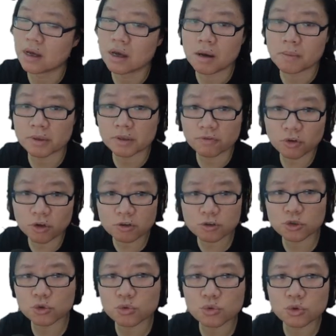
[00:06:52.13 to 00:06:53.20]
But of course,
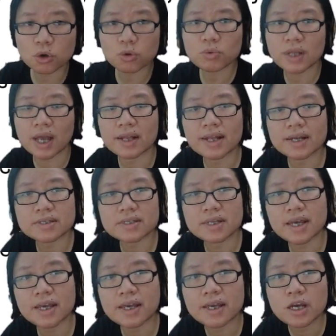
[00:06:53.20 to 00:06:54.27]
you know that let's
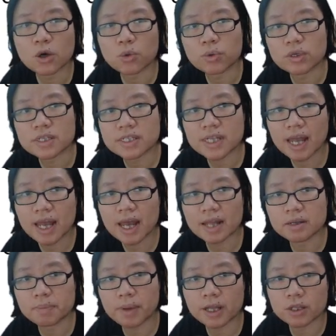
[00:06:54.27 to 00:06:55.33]
say we stare at
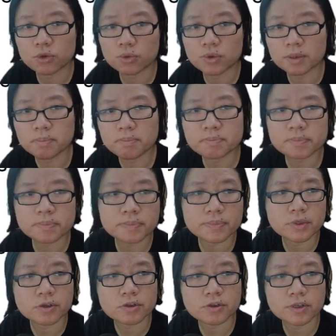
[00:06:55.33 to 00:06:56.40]
the pendulum.
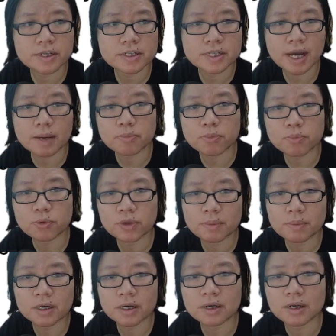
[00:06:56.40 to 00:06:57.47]
So let's say I pull up
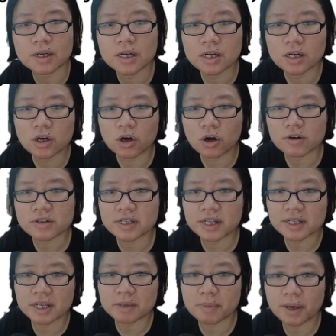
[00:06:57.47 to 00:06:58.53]
a
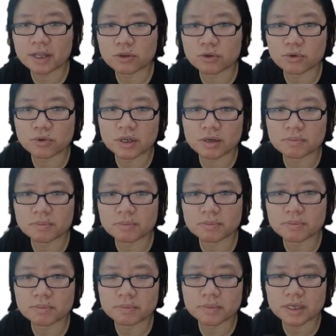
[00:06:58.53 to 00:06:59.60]
oscillating pendulum
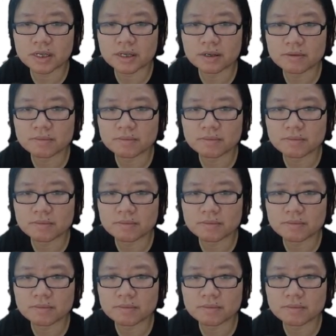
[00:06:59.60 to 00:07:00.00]
here.